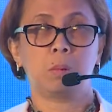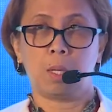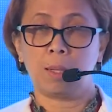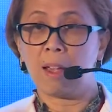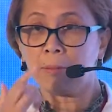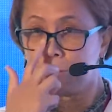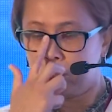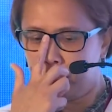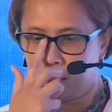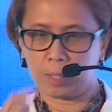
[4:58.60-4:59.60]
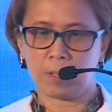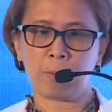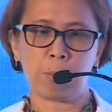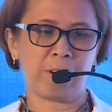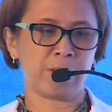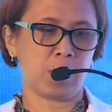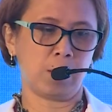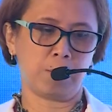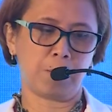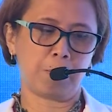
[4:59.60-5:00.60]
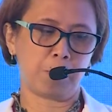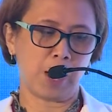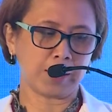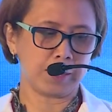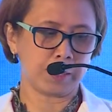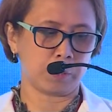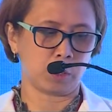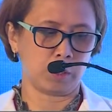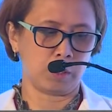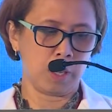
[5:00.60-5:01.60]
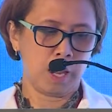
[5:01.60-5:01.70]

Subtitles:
left, in the professional practice model,